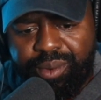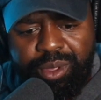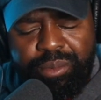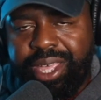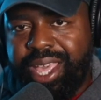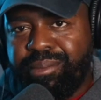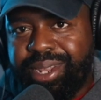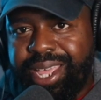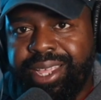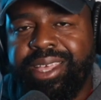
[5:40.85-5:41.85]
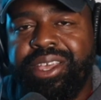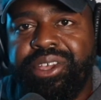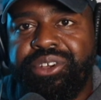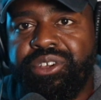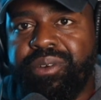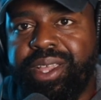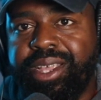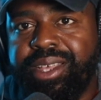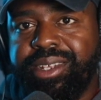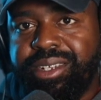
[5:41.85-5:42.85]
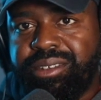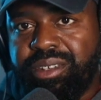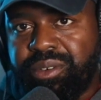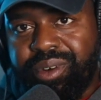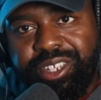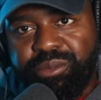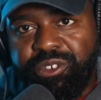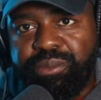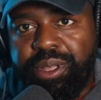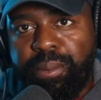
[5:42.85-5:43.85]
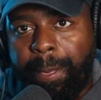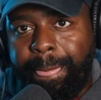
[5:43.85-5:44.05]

We became black during the Civil Rights Movement.